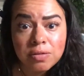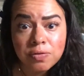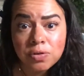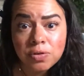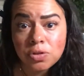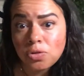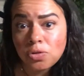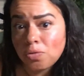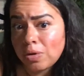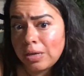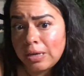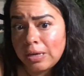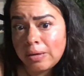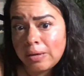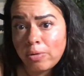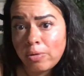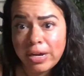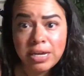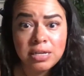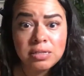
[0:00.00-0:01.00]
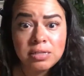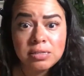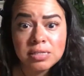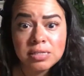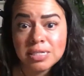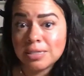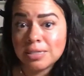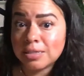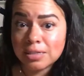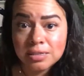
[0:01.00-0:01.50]
for 3 brands.
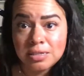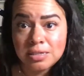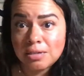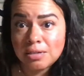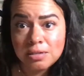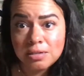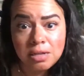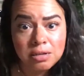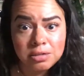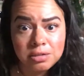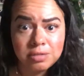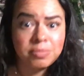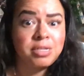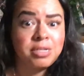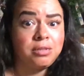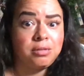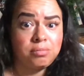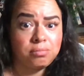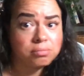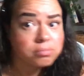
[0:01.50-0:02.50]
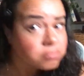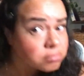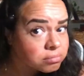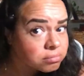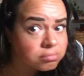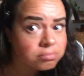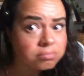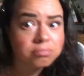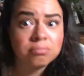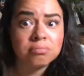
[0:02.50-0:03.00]
That's $6,000 a month.
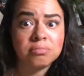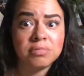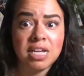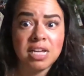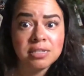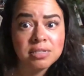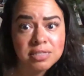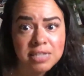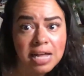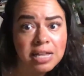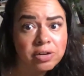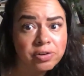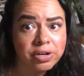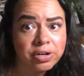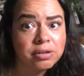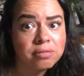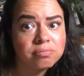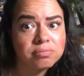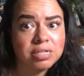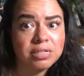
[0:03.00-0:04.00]
That's a salary.